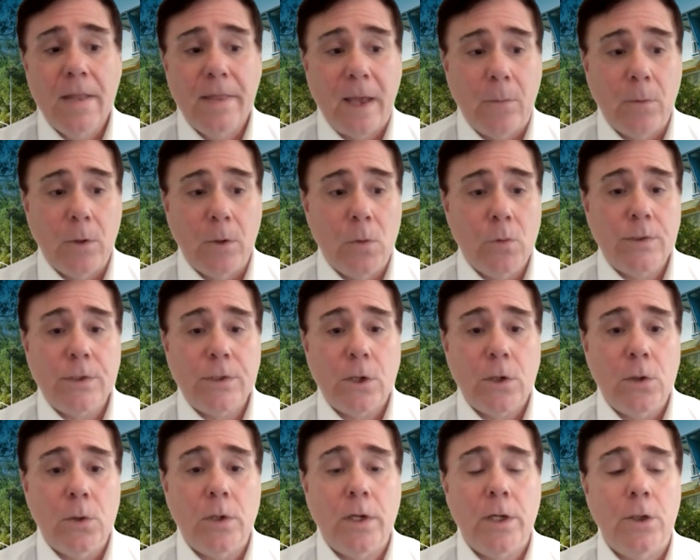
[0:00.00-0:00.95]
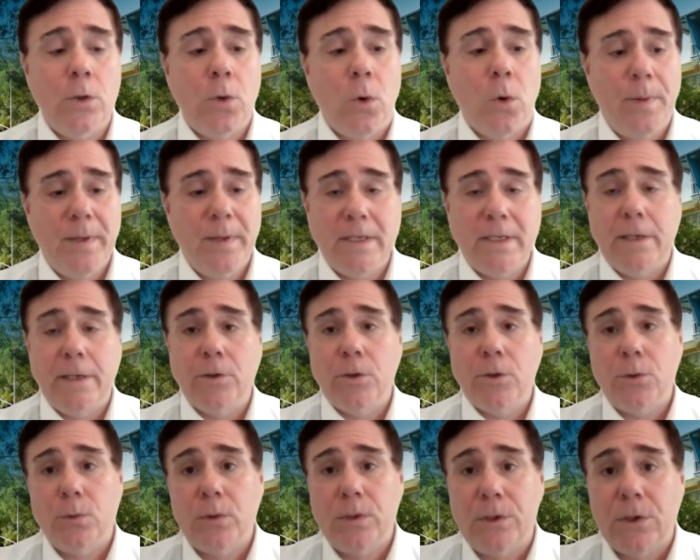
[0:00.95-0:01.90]
They will also look at your
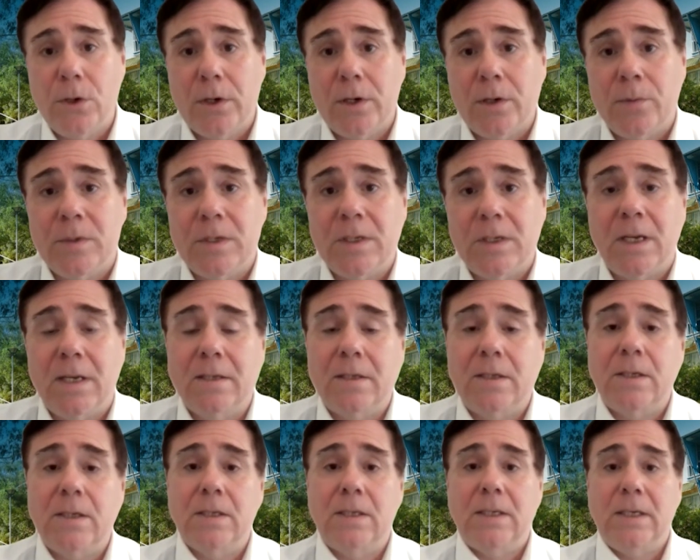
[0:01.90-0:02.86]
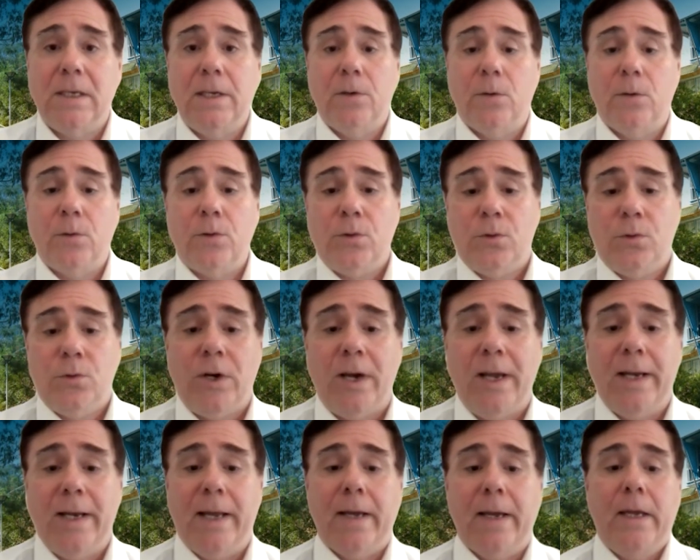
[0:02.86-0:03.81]
potential circumstances in
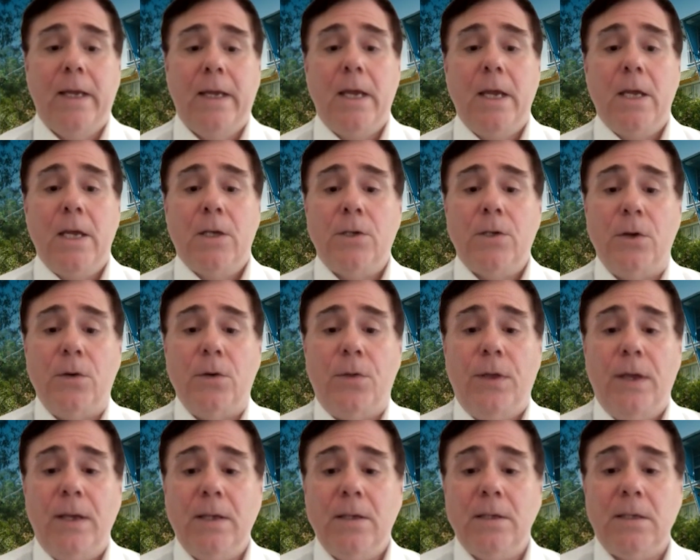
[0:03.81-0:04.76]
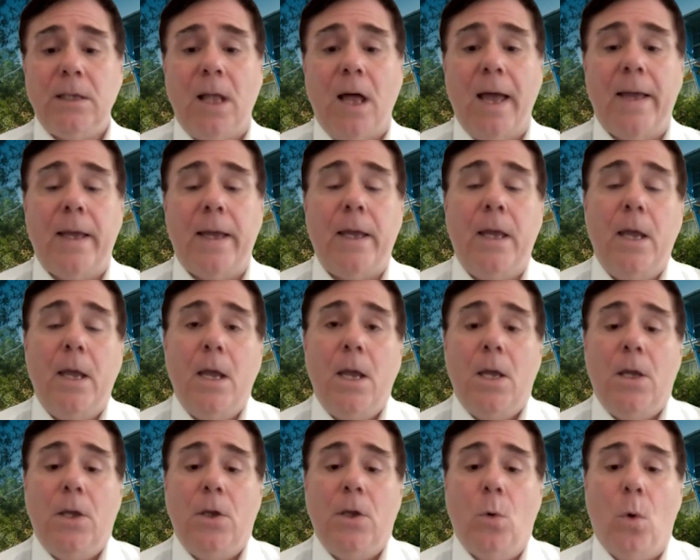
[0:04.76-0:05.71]
Australia. So things like
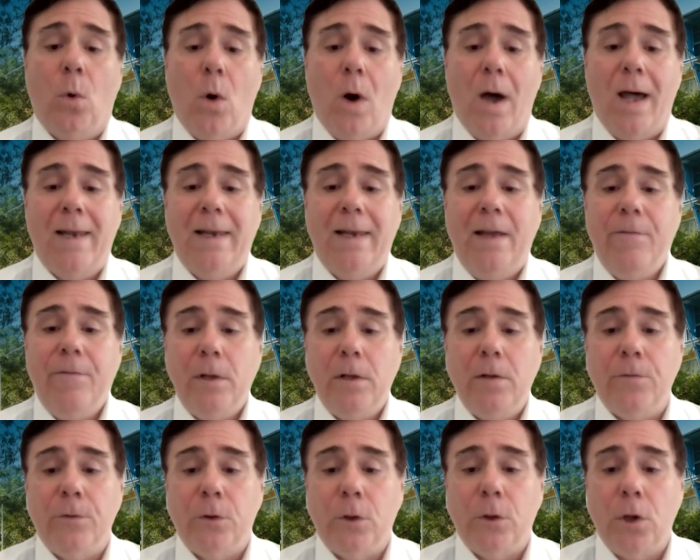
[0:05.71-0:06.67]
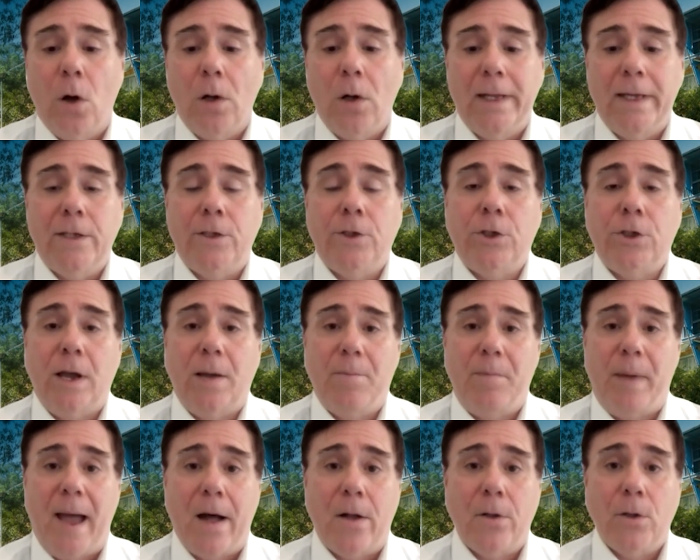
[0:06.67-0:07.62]
your level of knowledge
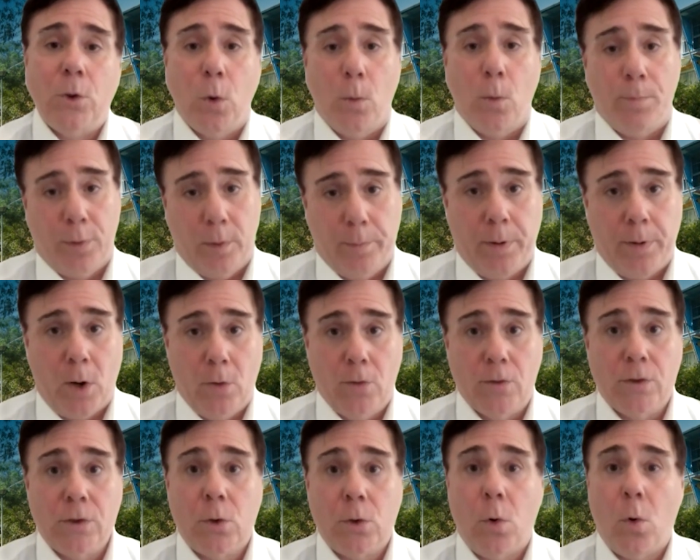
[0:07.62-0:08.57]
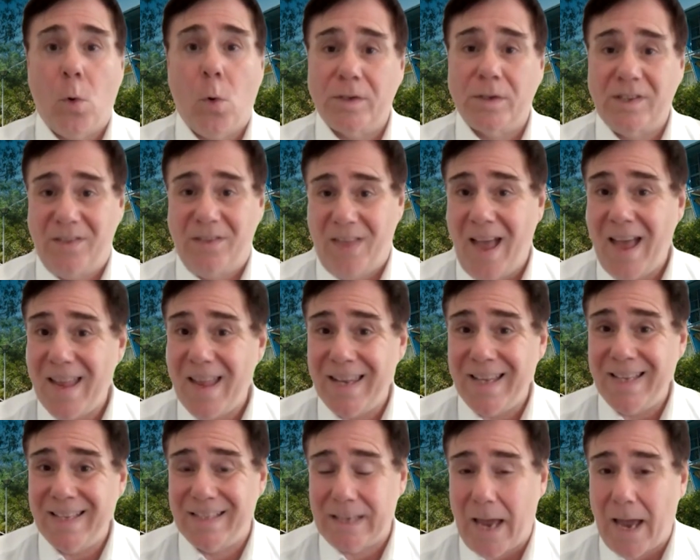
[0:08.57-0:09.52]
about your proposed course, that
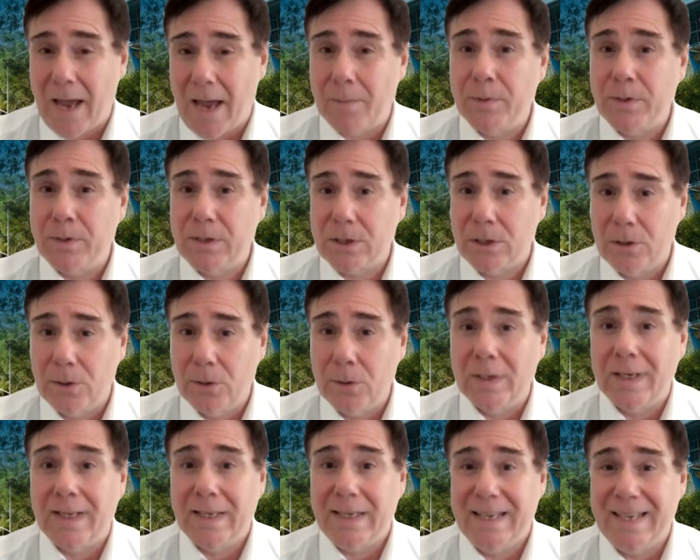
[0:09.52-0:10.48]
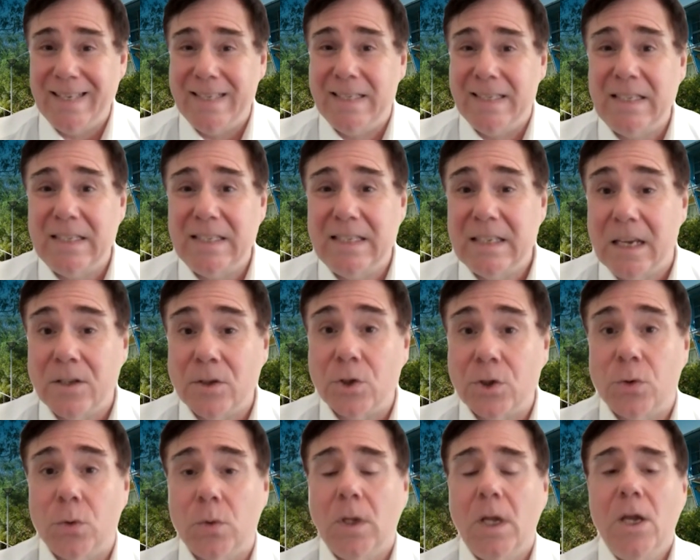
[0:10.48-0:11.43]
is absolutely
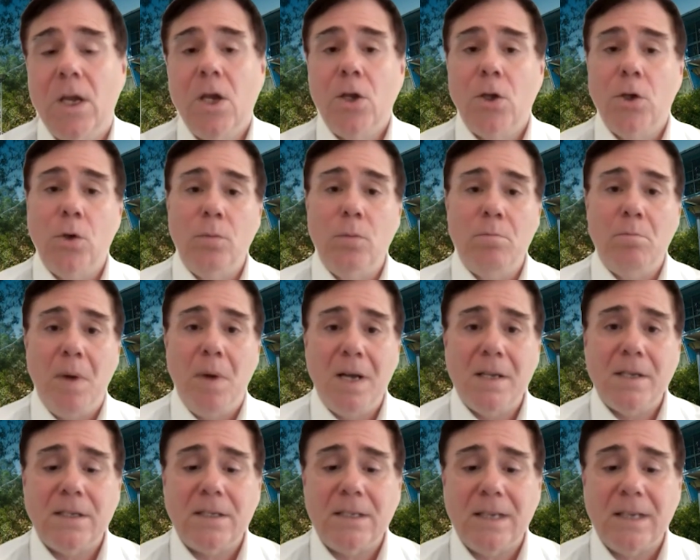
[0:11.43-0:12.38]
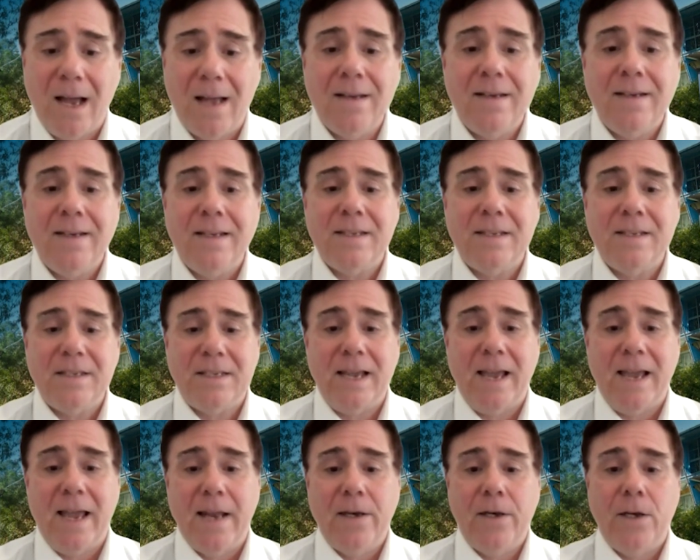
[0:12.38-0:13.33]
essential. You must
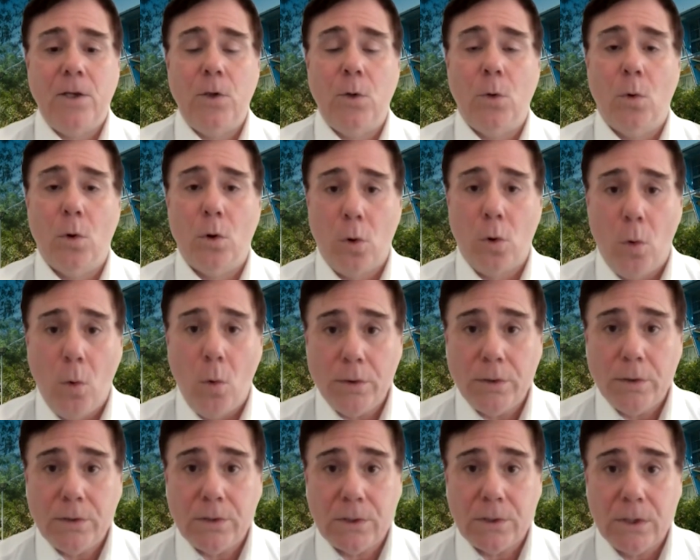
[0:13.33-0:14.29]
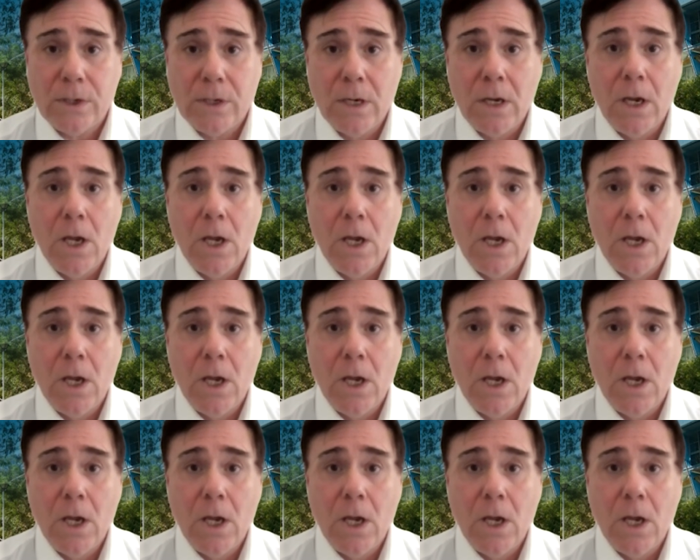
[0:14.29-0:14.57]
understand your course.